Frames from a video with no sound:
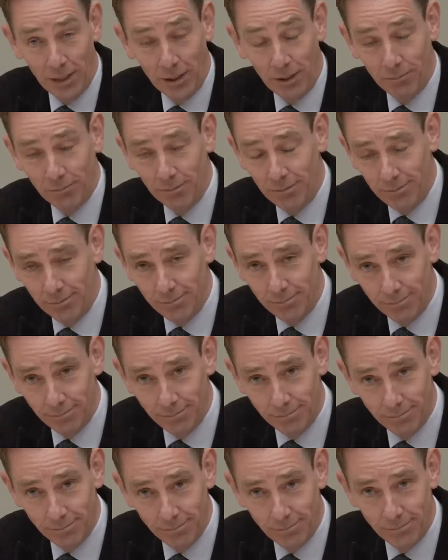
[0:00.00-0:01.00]
second
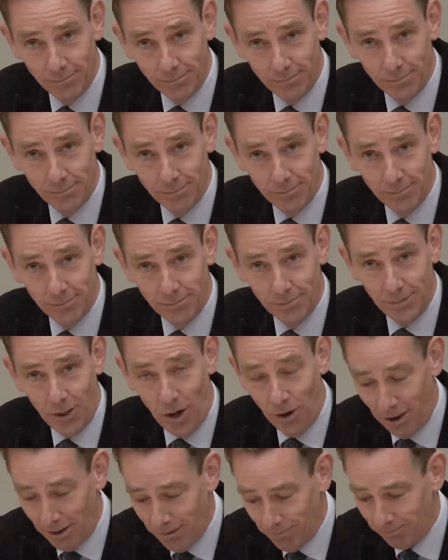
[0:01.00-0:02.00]
question, you can take these down.
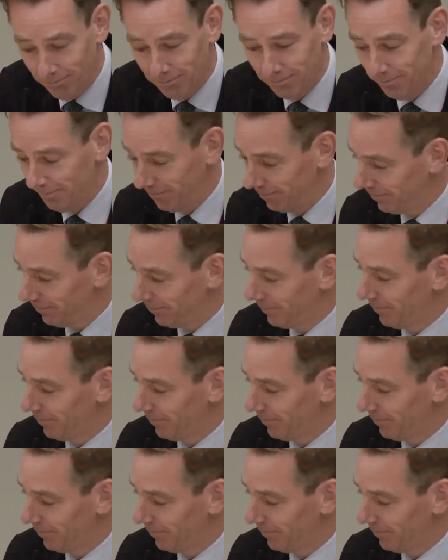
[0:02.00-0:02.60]
That's the first question. Second